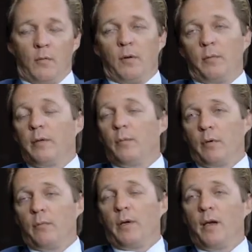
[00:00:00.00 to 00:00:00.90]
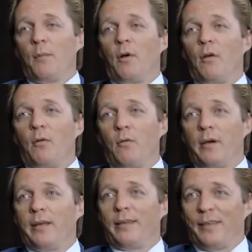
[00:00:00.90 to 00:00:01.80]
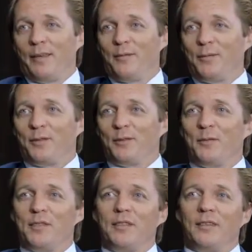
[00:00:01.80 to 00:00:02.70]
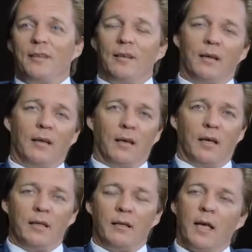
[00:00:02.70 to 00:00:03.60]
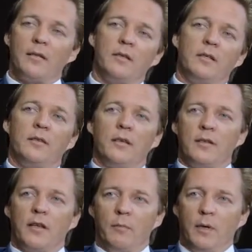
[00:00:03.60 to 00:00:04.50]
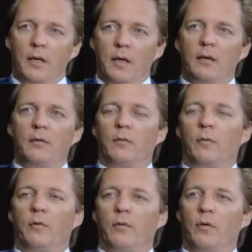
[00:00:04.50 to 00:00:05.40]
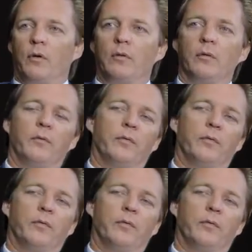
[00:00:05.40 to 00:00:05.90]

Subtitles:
Well, we come a long way. Thank you for this question. In the last 6 years I've been here, we've grown,